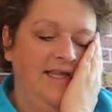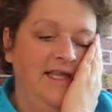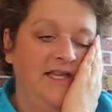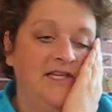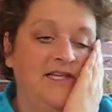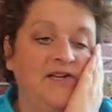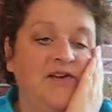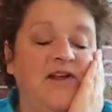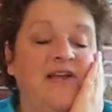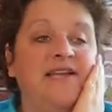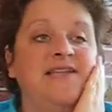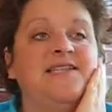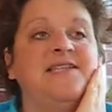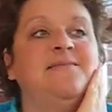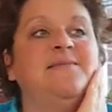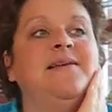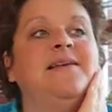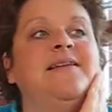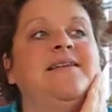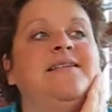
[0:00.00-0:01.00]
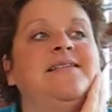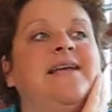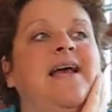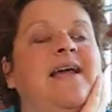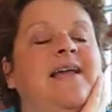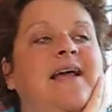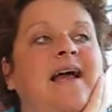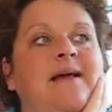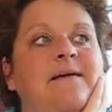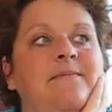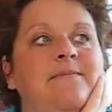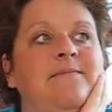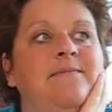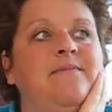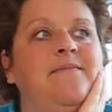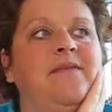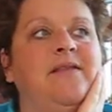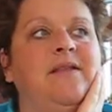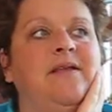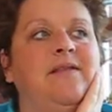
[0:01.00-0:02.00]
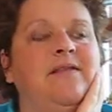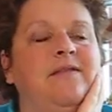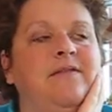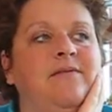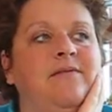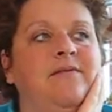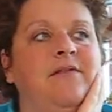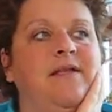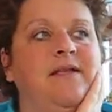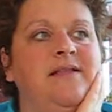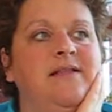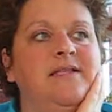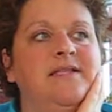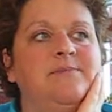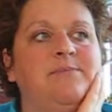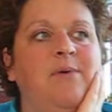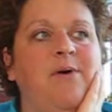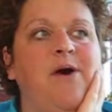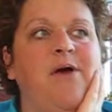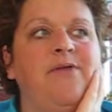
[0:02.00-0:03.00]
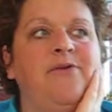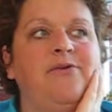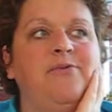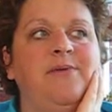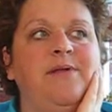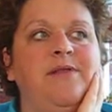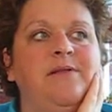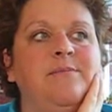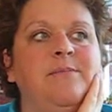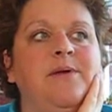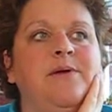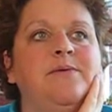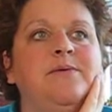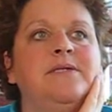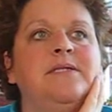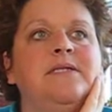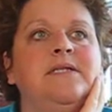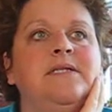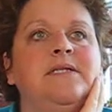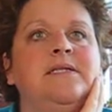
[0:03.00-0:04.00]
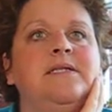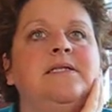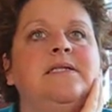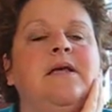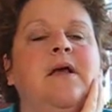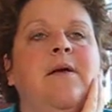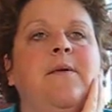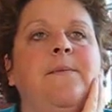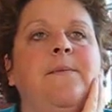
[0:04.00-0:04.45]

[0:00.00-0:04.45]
it's crazy because the thing that's bothering me the most is